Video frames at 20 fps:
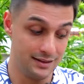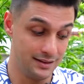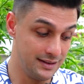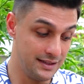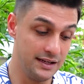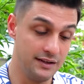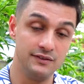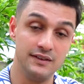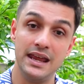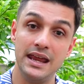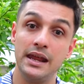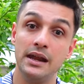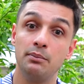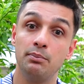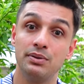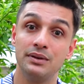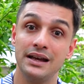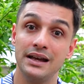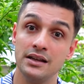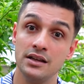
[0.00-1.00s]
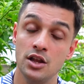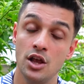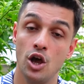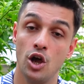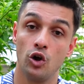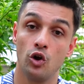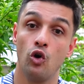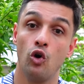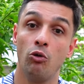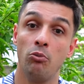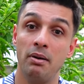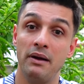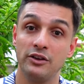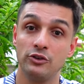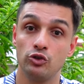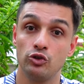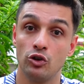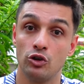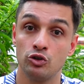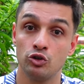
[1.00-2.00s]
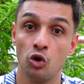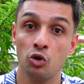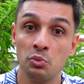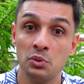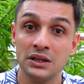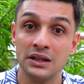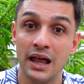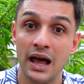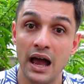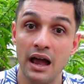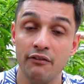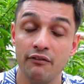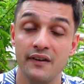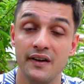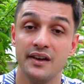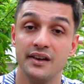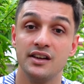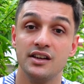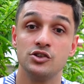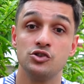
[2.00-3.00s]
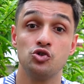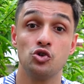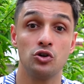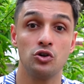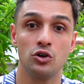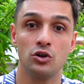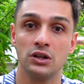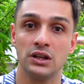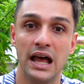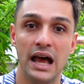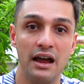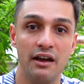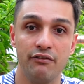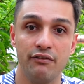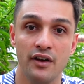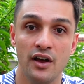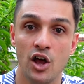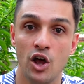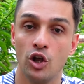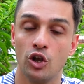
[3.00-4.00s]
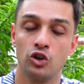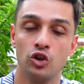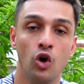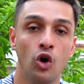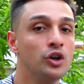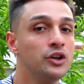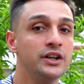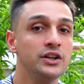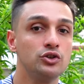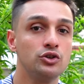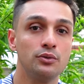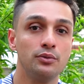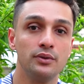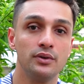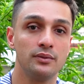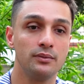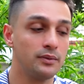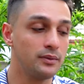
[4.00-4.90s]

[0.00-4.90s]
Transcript: leave the airplane, go back to your normal life, enjoy your life. No need to